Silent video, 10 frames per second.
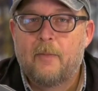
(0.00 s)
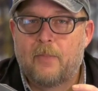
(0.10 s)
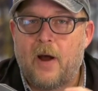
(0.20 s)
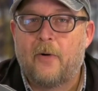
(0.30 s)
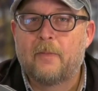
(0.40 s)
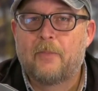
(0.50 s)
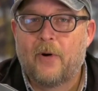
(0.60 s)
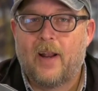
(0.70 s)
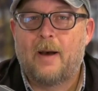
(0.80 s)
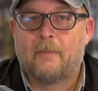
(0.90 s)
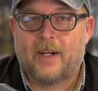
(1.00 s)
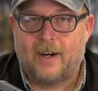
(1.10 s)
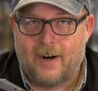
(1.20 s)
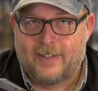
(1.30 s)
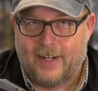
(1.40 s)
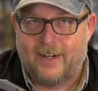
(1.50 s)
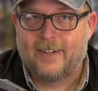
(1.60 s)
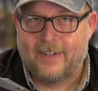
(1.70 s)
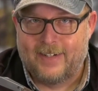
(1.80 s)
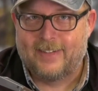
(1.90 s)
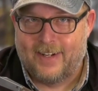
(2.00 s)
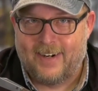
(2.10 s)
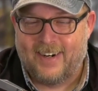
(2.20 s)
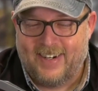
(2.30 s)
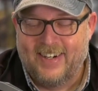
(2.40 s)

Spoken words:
Brown Burlap Micarta right there.